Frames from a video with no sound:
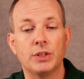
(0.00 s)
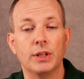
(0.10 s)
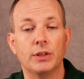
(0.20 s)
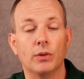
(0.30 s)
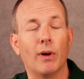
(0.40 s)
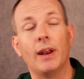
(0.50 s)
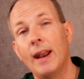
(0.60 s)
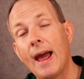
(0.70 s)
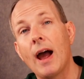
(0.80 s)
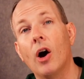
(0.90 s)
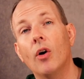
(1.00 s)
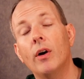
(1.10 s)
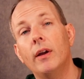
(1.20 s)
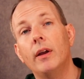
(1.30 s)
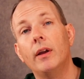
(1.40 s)
c2, and now
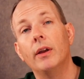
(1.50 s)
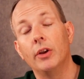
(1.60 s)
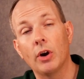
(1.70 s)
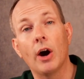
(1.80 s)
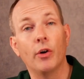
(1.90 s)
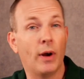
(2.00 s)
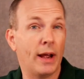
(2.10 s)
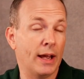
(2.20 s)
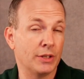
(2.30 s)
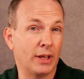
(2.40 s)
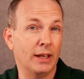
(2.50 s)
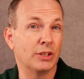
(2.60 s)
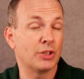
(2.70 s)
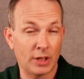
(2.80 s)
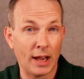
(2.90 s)
Hikaru has a
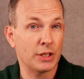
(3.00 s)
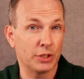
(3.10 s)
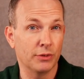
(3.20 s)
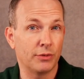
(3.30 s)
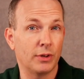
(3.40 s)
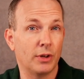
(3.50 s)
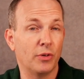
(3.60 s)
decisive